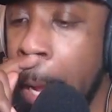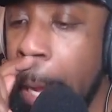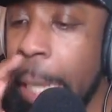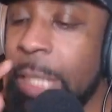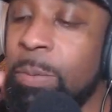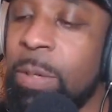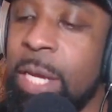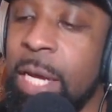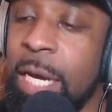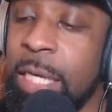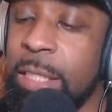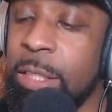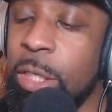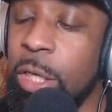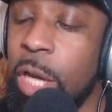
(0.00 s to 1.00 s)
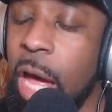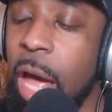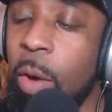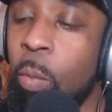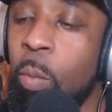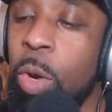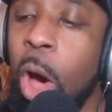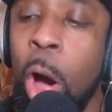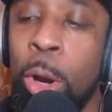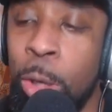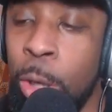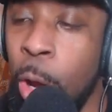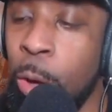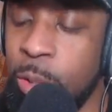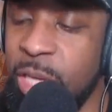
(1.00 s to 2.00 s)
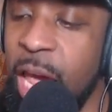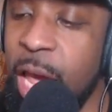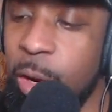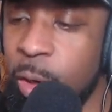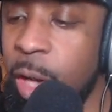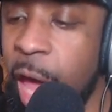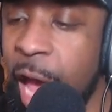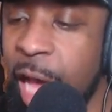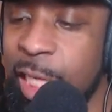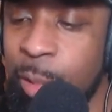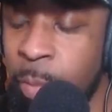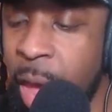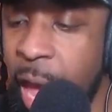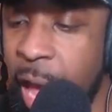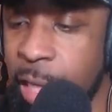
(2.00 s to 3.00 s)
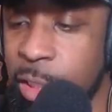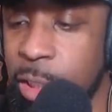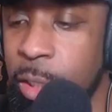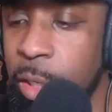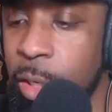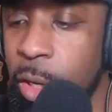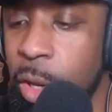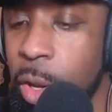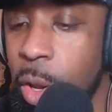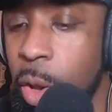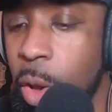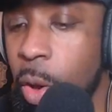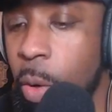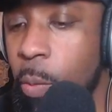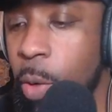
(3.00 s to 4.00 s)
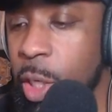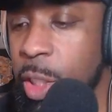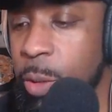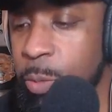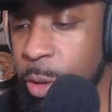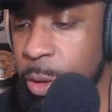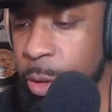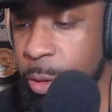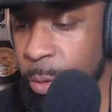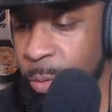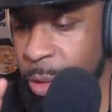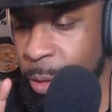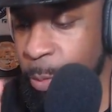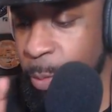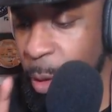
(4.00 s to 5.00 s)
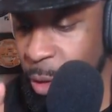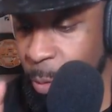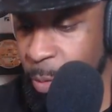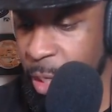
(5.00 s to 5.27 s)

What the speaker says: is because we all know Taker's last match was supposed to